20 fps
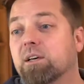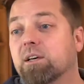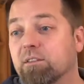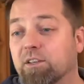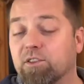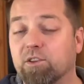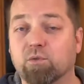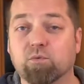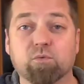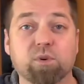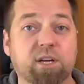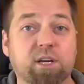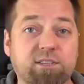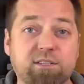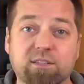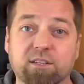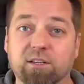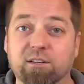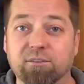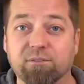that the
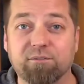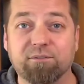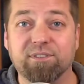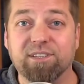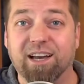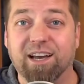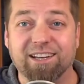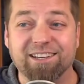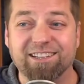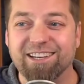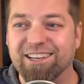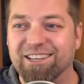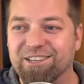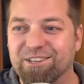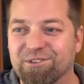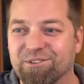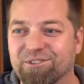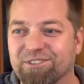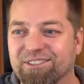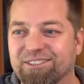rest of .NET
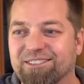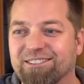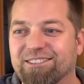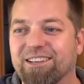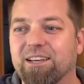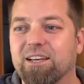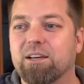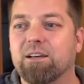uses.